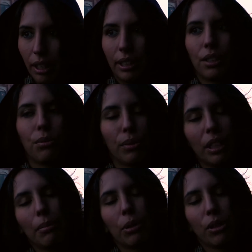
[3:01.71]
like this
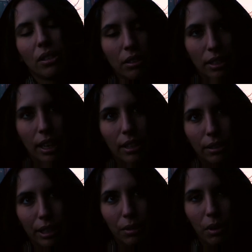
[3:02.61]
really personal diary
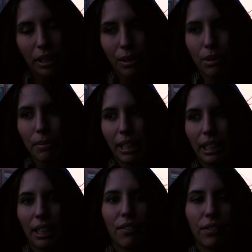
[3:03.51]
while I was
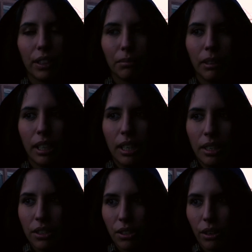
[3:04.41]
making that film.
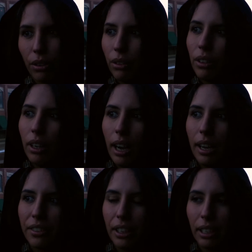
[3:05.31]
So
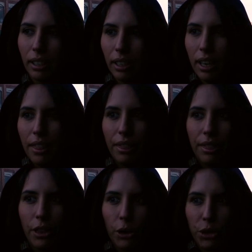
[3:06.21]
I think
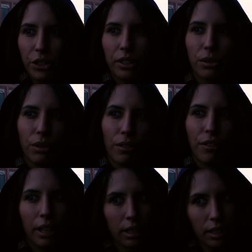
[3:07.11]
those are the sort of
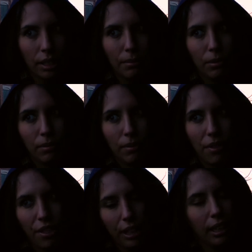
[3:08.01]
things that I'm
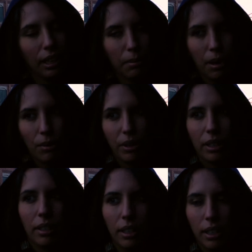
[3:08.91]
thinking about when
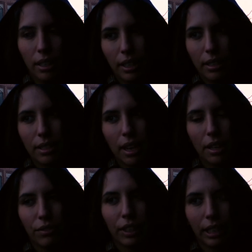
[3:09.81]
it is kind
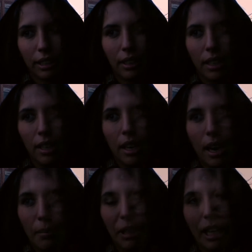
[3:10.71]
of like
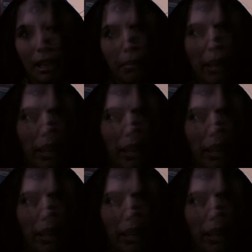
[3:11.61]
I'm laying there.